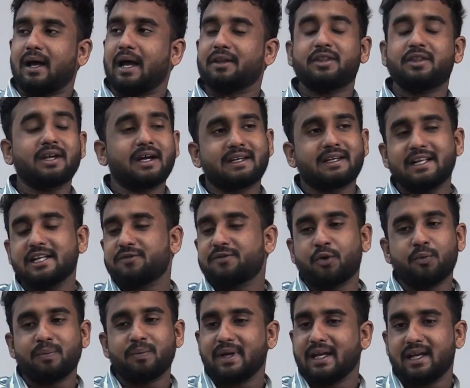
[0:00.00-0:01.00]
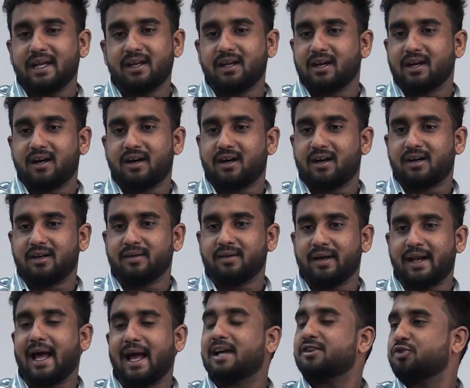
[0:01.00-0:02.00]
I think, at least for me, it
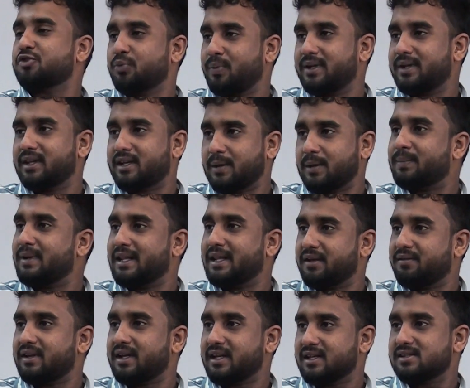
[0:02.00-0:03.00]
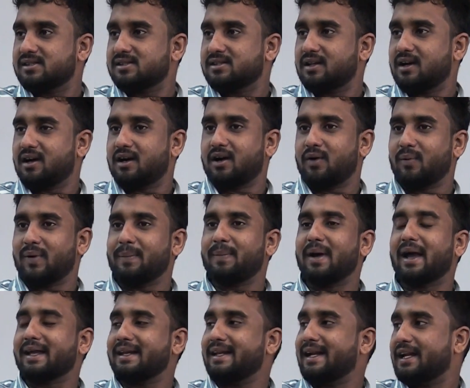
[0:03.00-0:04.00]
has to be the Kapil Dev innings way
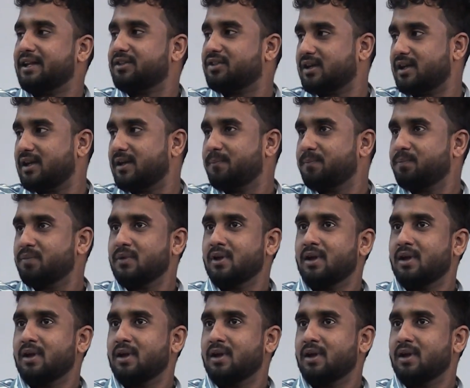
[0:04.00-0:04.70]
back in '83.